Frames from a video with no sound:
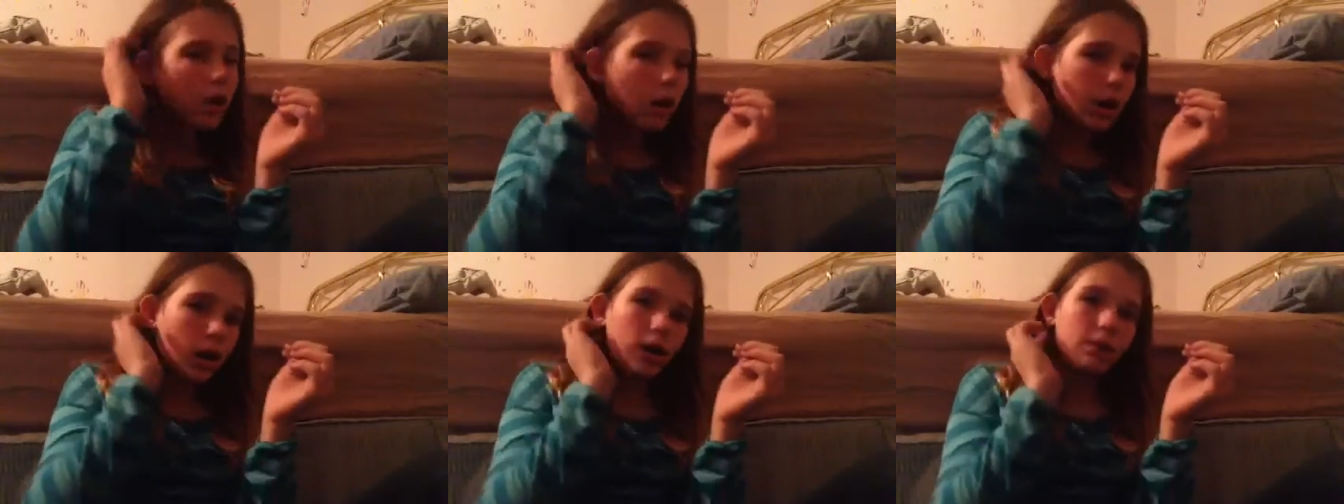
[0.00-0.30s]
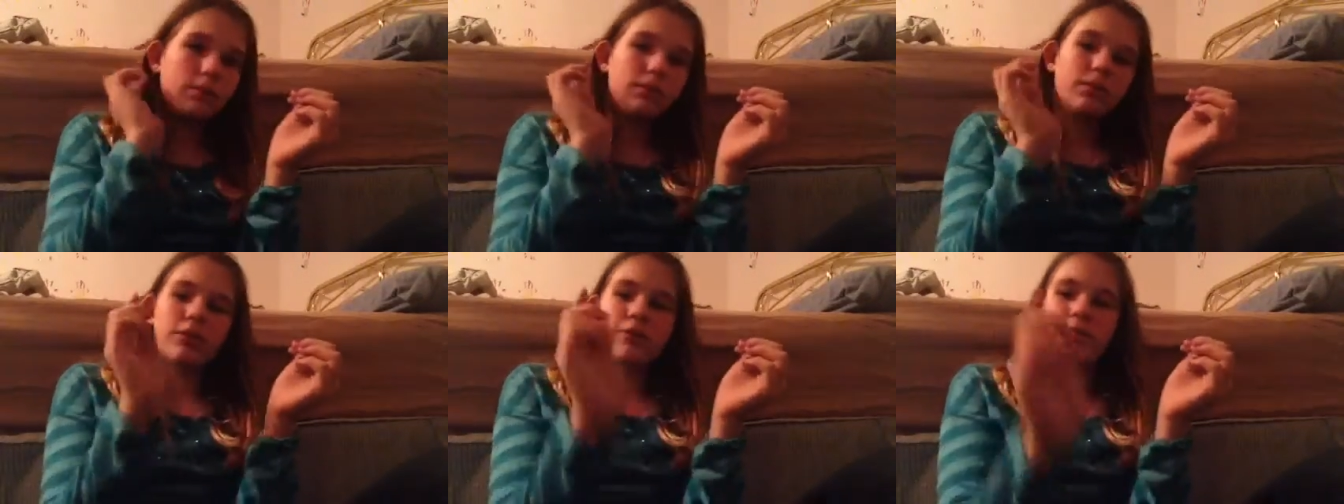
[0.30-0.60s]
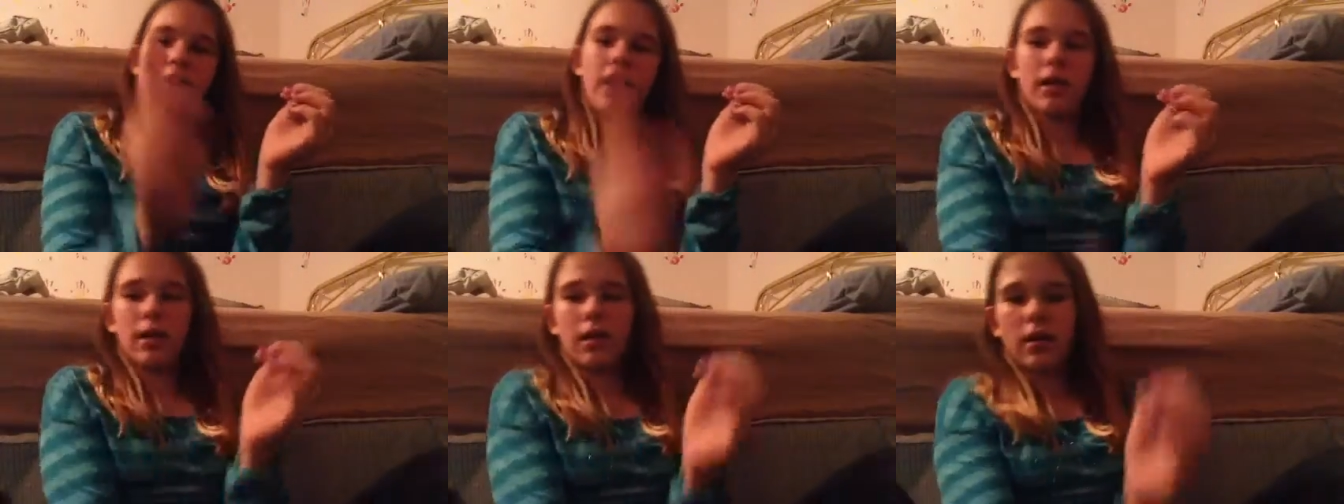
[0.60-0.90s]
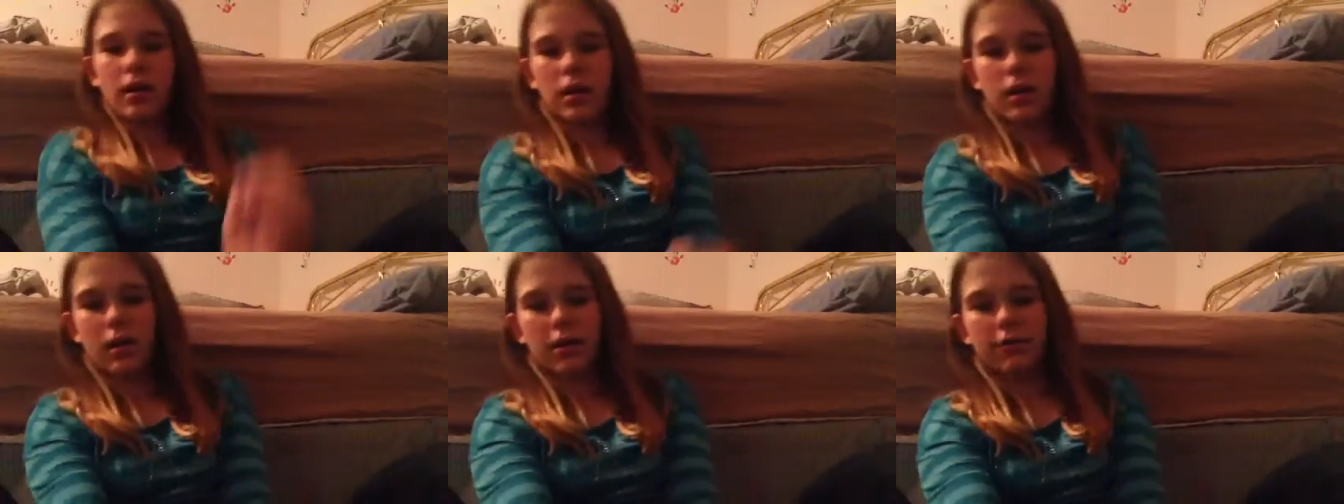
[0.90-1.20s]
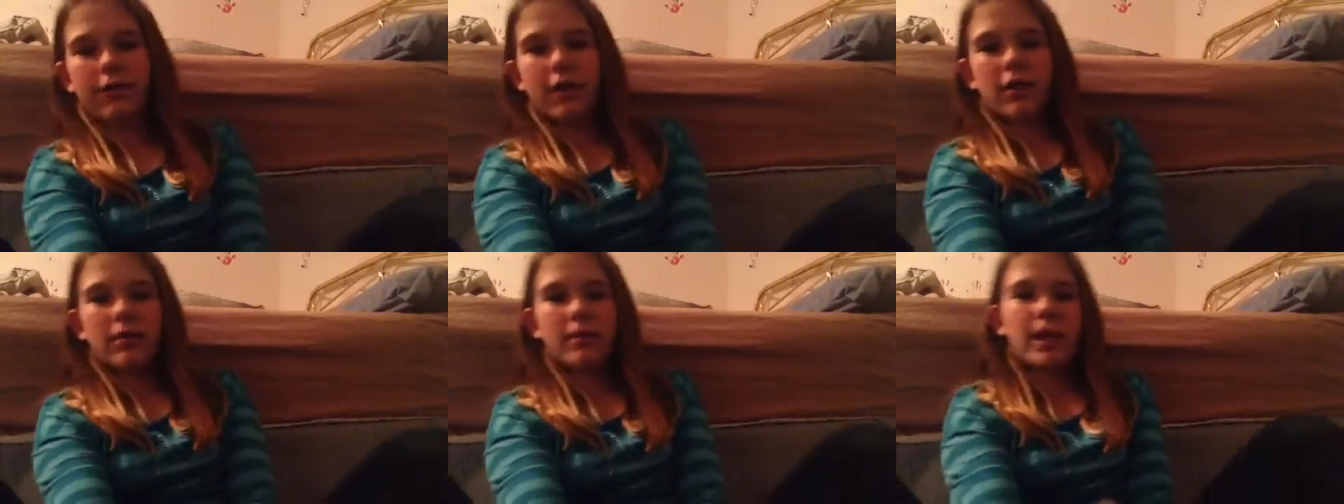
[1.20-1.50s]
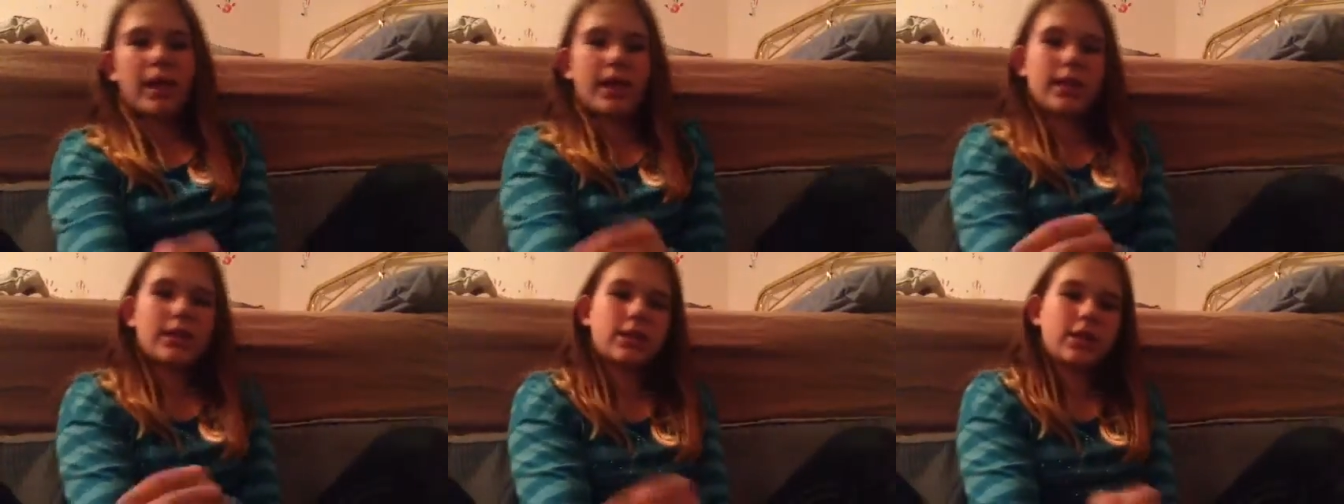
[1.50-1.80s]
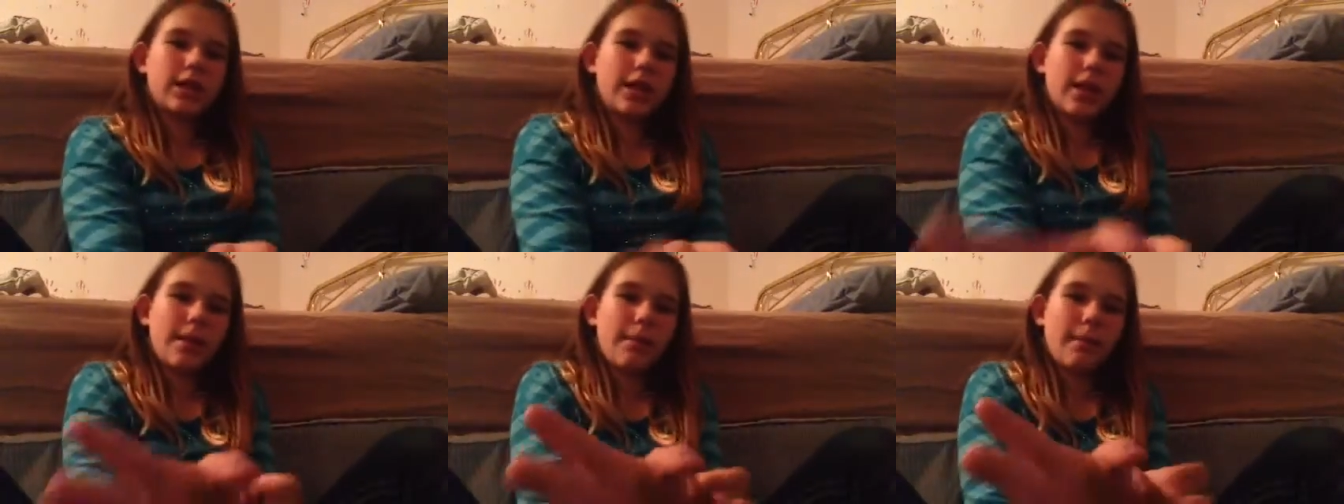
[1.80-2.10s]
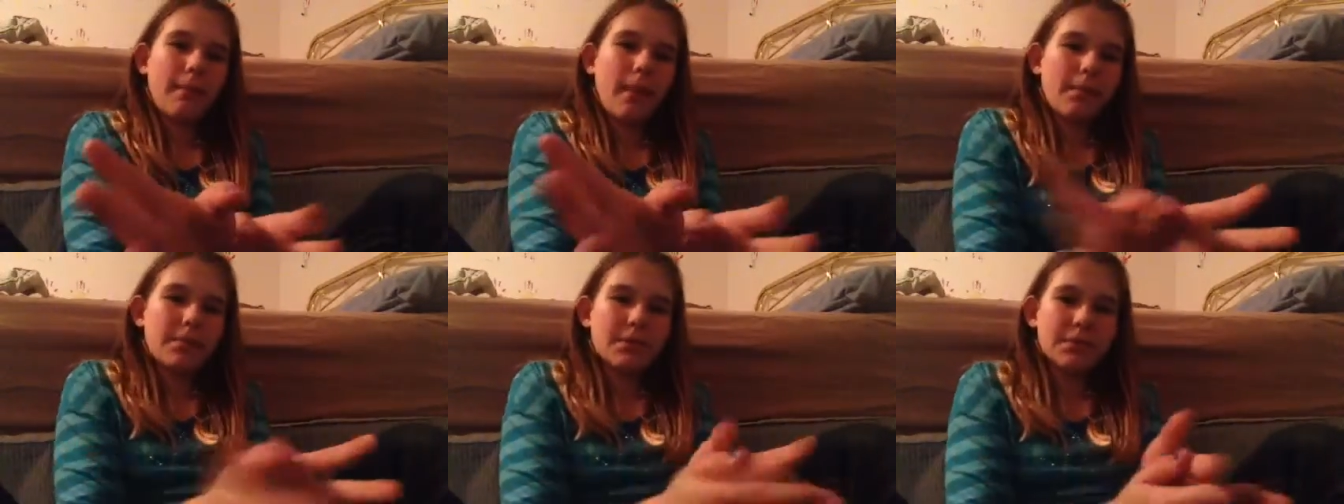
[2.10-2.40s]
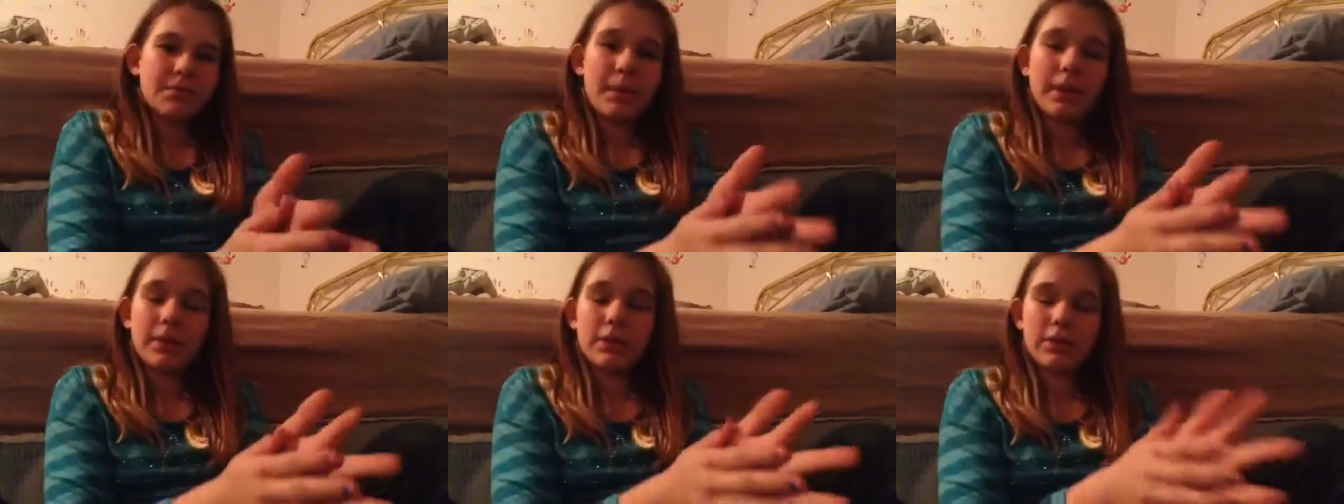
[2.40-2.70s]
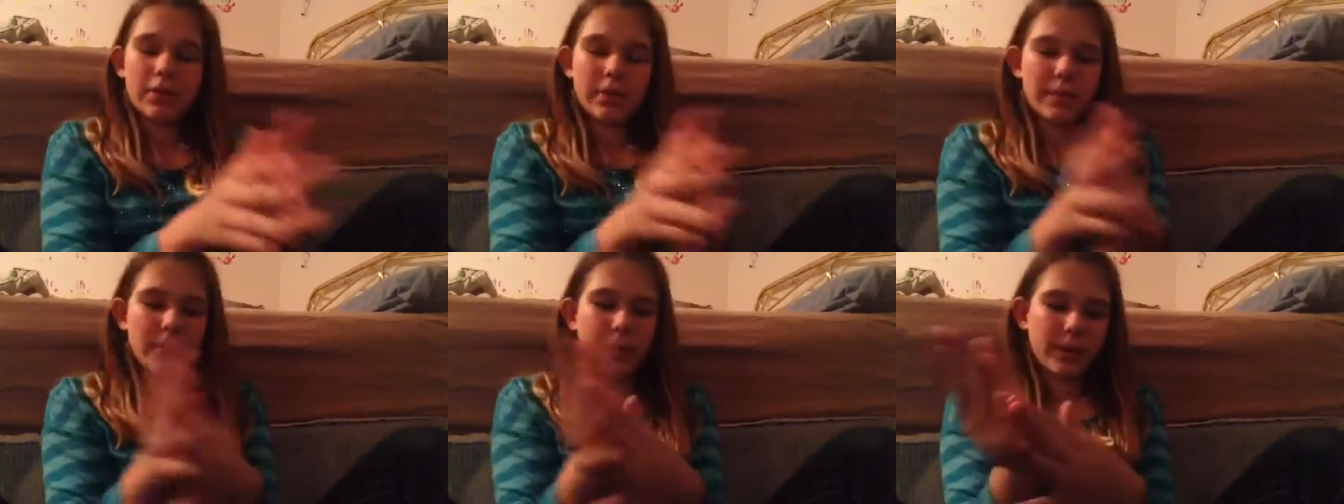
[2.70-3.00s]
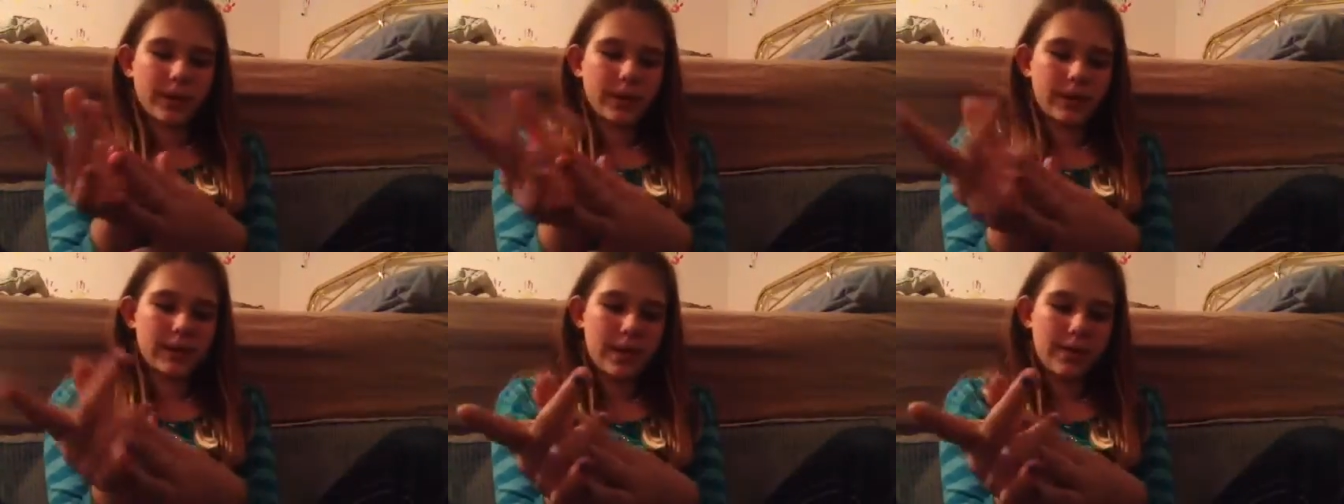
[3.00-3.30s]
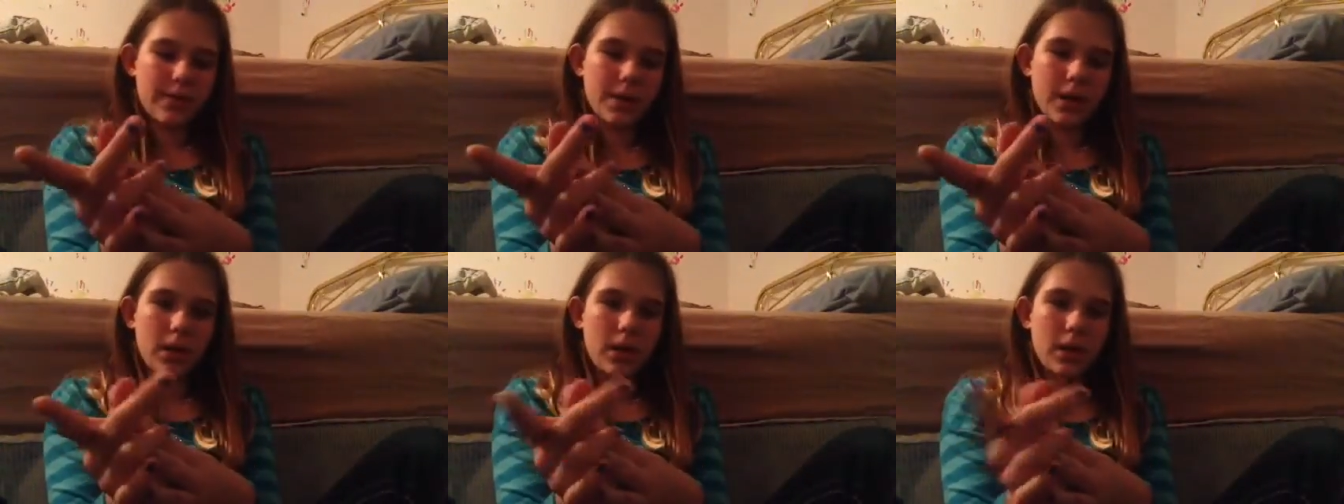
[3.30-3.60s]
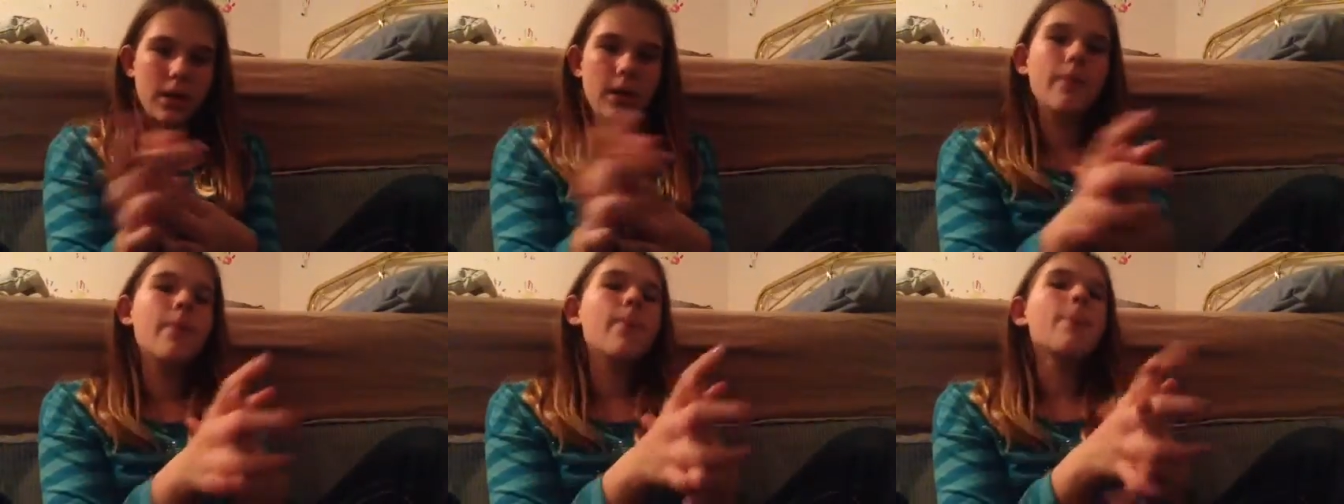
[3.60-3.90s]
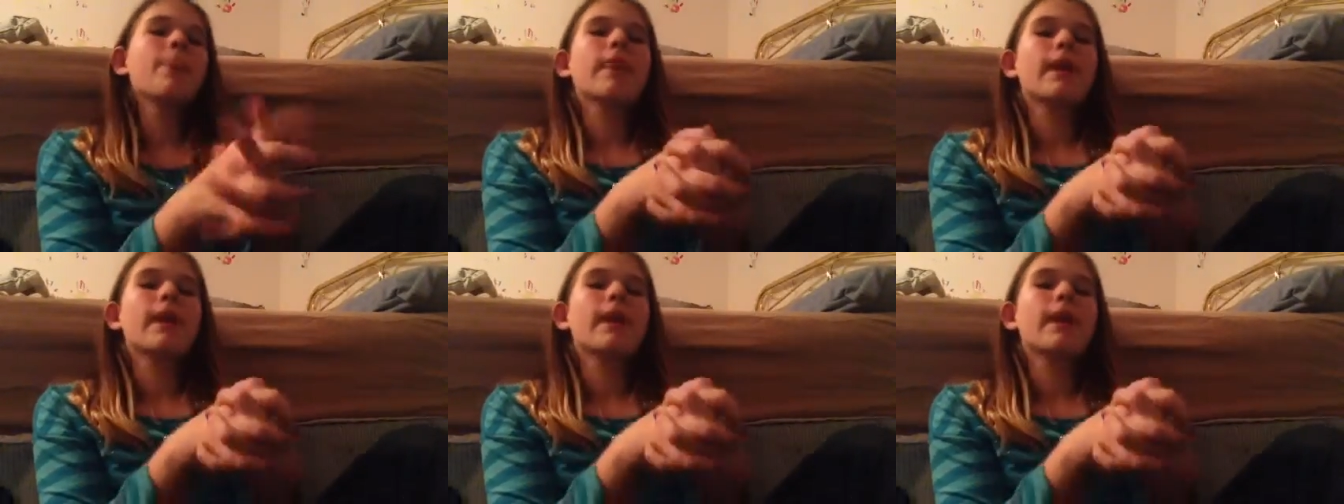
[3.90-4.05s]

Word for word: Um, so follow, uh, follow me on Instagram, Mama's Blessed Reborn, same on here.